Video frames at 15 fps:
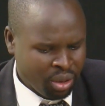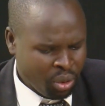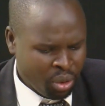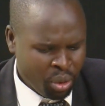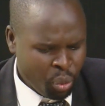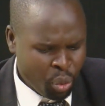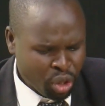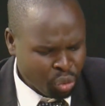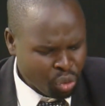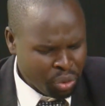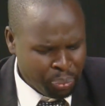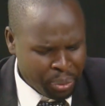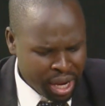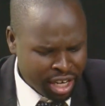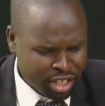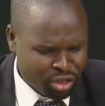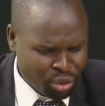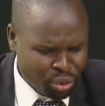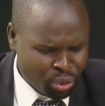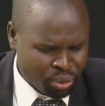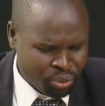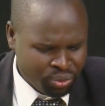What would parents
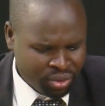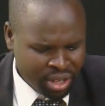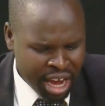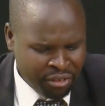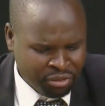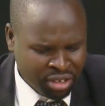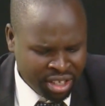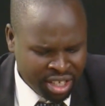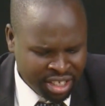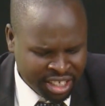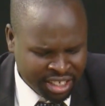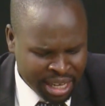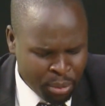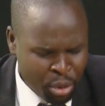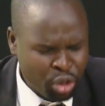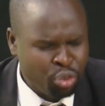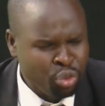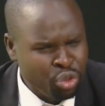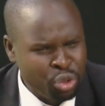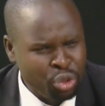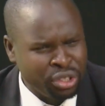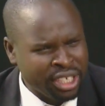do after this exam? What would
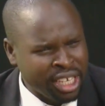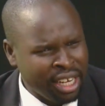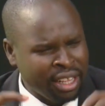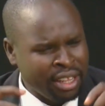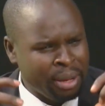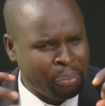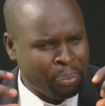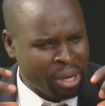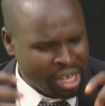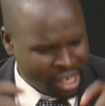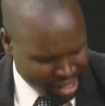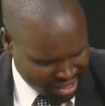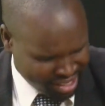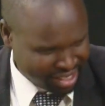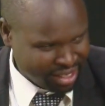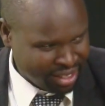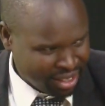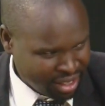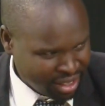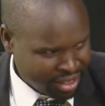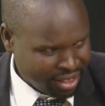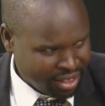you tell the parents?
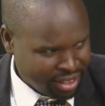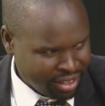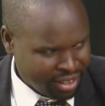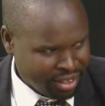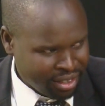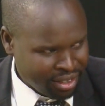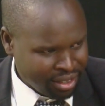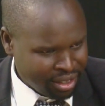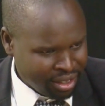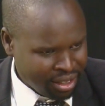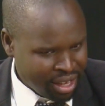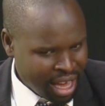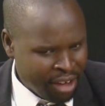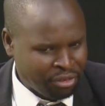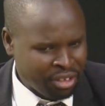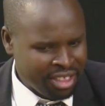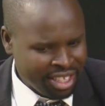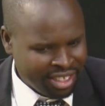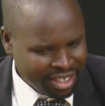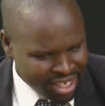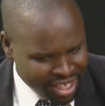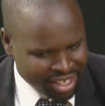After these
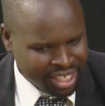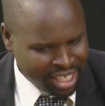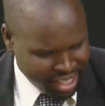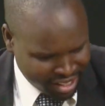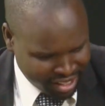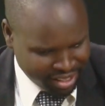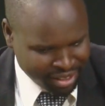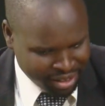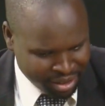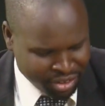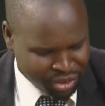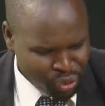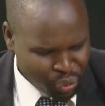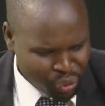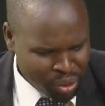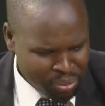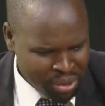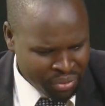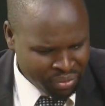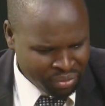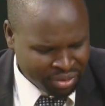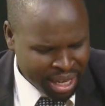3 days,
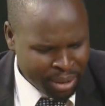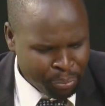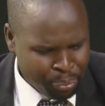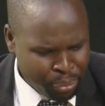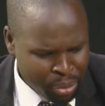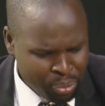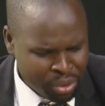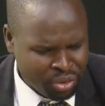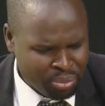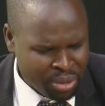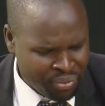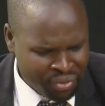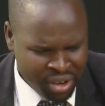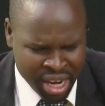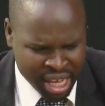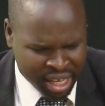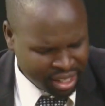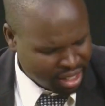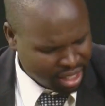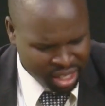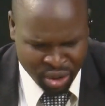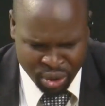some people may feel like,
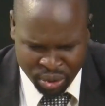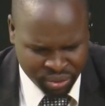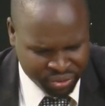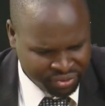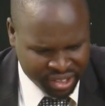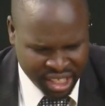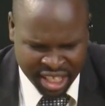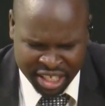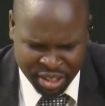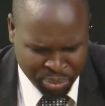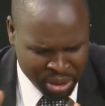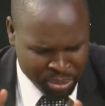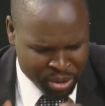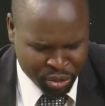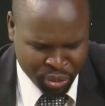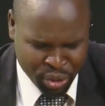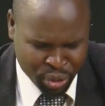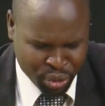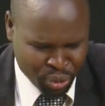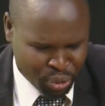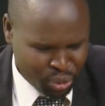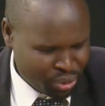no, these papers were not
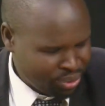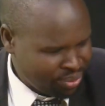good.